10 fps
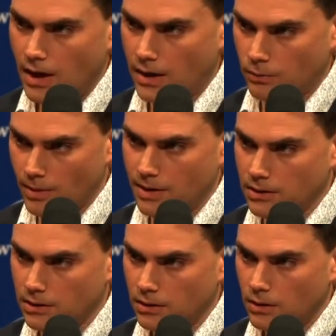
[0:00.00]
and
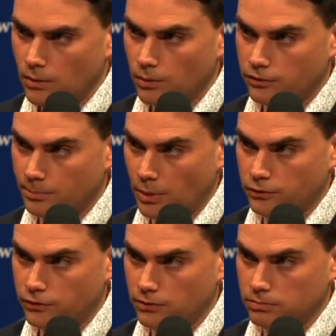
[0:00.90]
women were
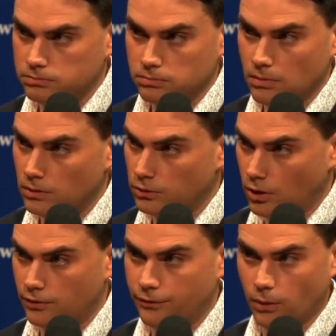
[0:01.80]
supposed to
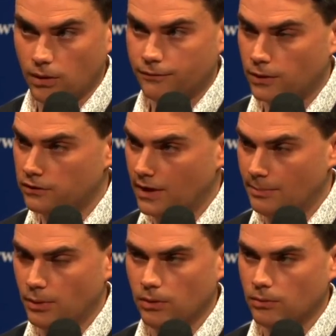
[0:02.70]
look for, for
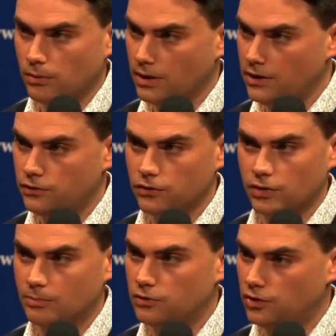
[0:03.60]
example,
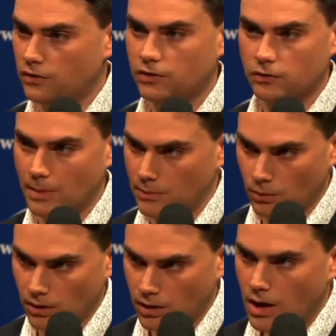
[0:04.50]
relationships just as men were.